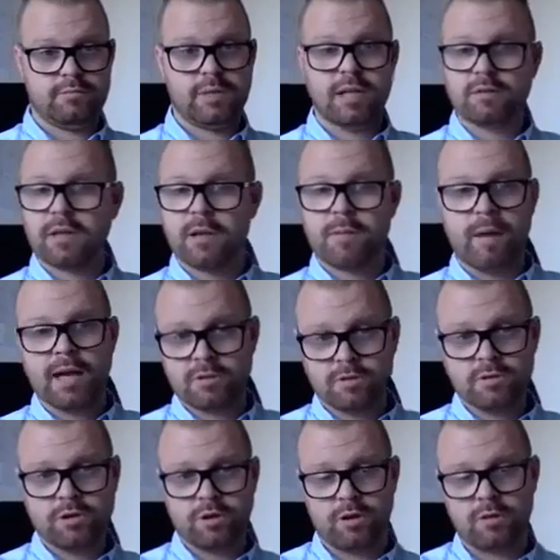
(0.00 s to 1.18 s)
That's what you may as well
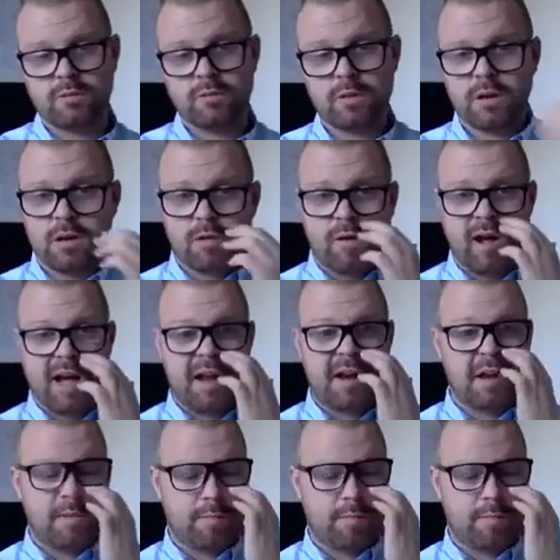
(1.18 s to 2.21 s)
do, right?